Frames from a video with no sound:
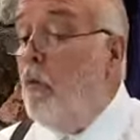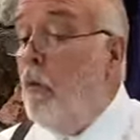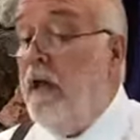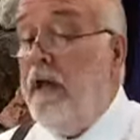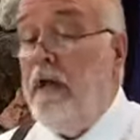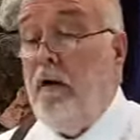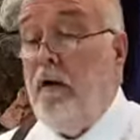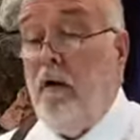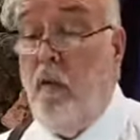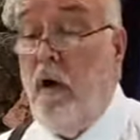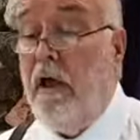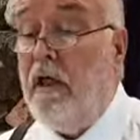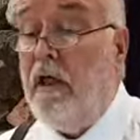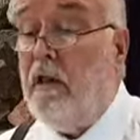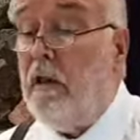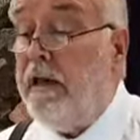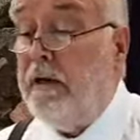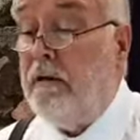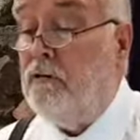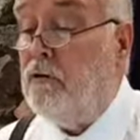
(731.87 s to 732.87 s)
we are
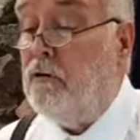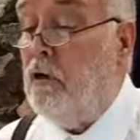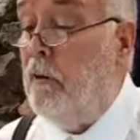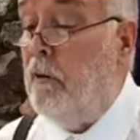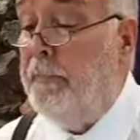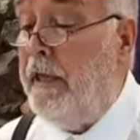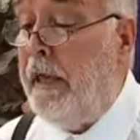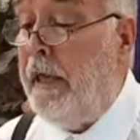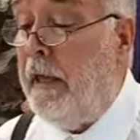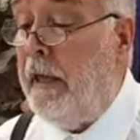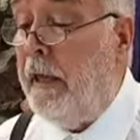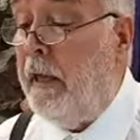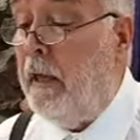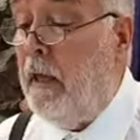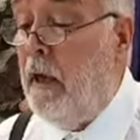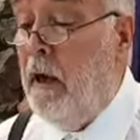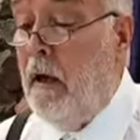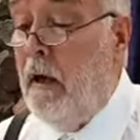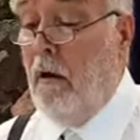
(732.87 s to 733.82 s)
willing to be